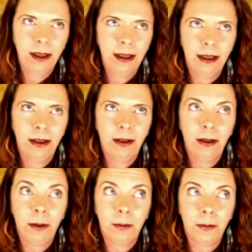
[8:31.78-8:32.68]

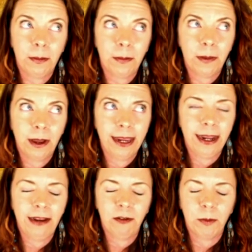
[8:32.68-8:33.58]
I can't
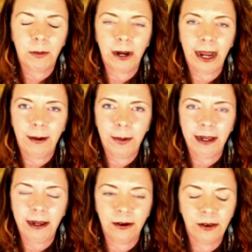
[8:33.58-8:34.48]
even remember how many
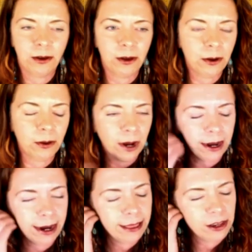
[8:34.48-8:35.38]
years ago I
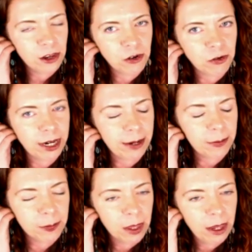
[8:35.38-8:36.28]
had this dream,
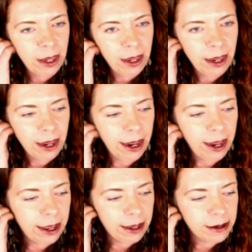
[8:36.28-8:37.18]

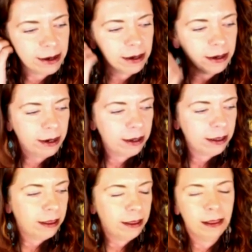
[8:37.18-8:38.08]
and
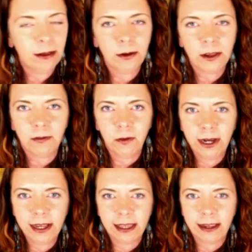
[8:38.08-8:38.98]
there was a
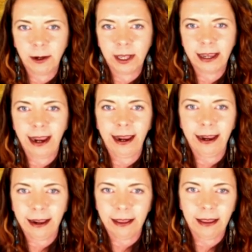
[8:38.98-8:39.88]
voice that was
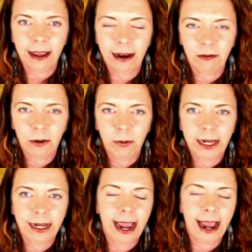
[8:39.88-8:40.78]
saying that every
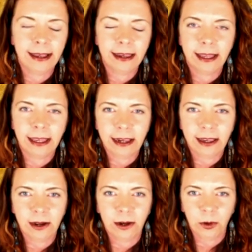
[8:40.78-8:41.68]
weed has its
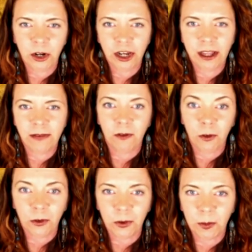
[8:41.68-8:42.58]
season in which it's
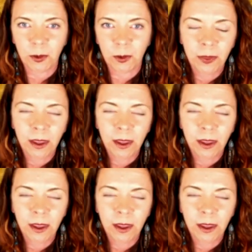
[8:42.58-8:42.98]
vulnerable,